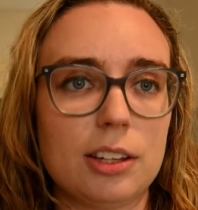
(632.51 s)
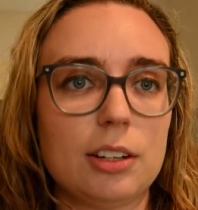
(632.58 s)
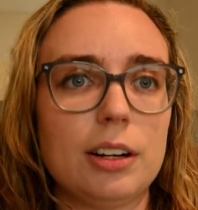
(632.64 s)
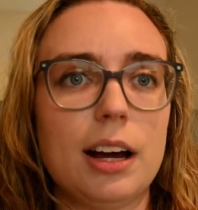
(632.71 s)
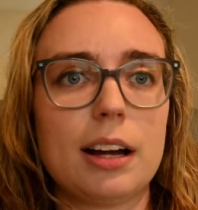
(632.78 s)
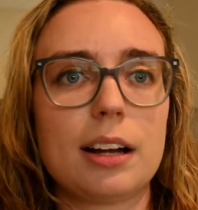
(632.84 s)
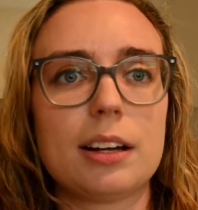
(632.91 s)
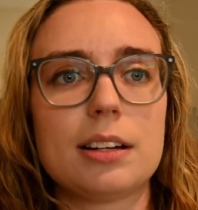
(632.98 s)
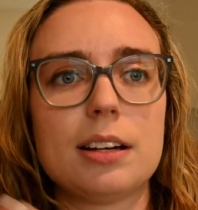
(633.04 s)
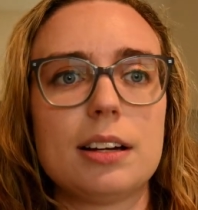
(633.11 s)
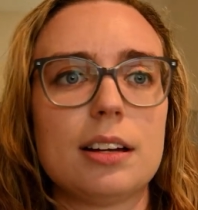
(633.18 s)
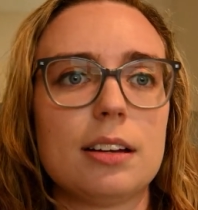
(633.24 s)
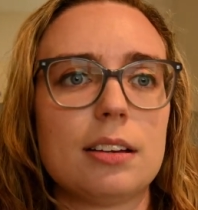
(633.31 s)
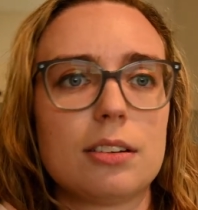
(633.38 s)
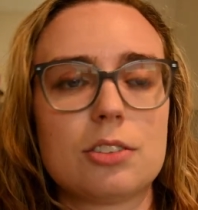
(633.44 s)
They're not
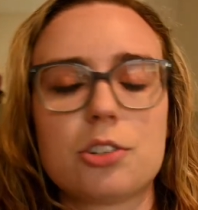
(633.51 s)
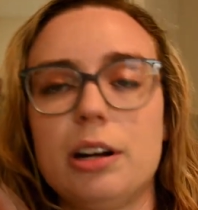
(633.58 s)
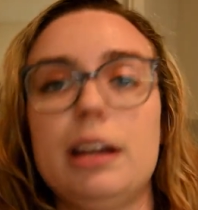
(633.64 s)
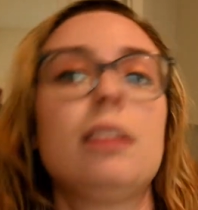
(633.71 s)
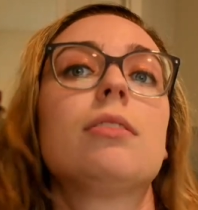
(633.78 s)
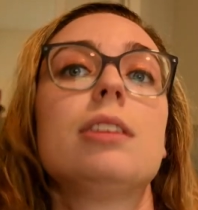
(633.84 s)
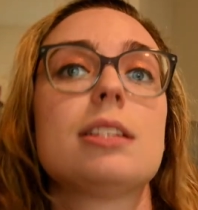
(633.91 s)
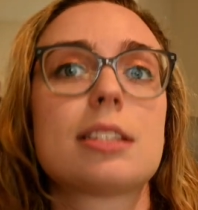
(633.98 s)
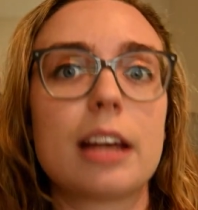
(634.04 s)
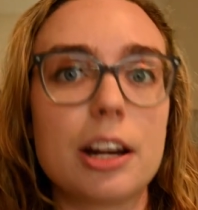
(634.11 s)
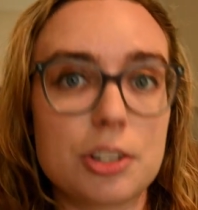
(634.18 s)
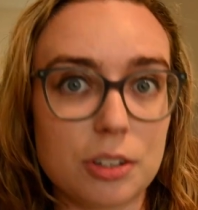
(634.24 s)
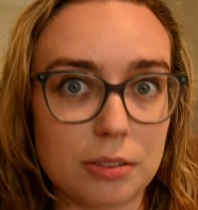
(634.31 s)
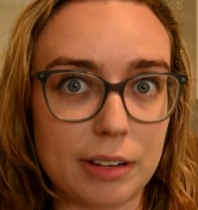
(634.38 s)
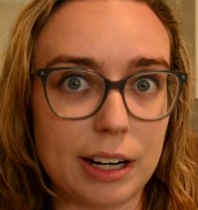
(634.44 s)
gonna try and
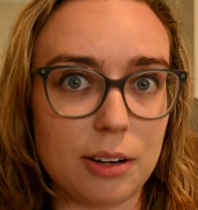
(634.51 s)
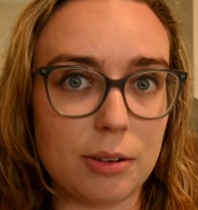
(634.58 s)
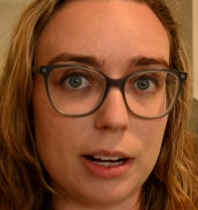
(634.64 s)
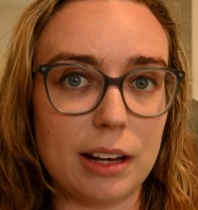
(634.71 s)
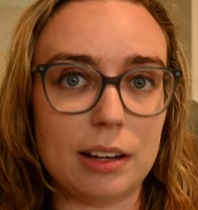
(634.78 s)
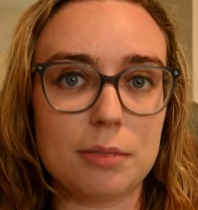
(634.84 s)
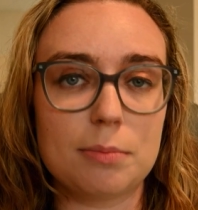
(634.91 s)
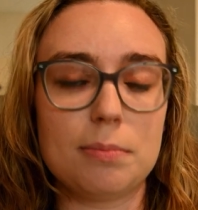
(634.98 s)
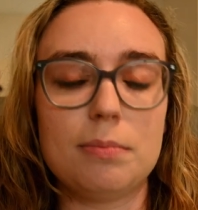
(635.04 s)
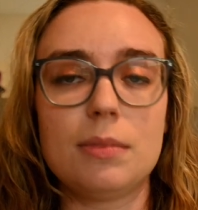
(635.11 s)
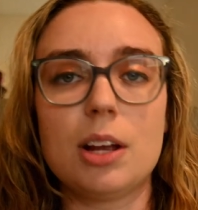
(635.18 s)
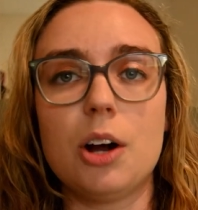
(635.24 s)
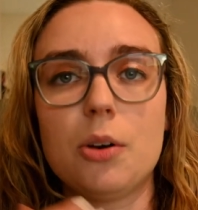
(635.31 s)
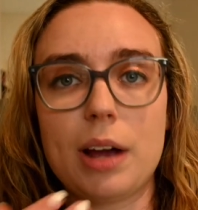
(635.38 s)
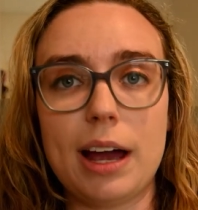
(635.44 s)
reschedule right away,
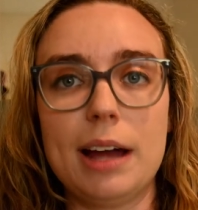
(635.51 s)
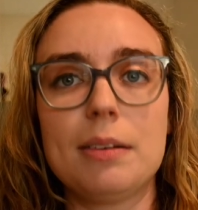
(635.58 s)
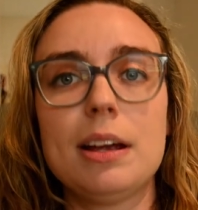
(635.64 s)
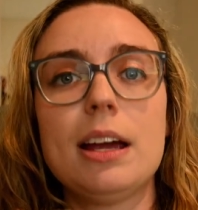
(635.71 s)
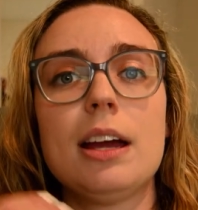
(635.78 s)
okay?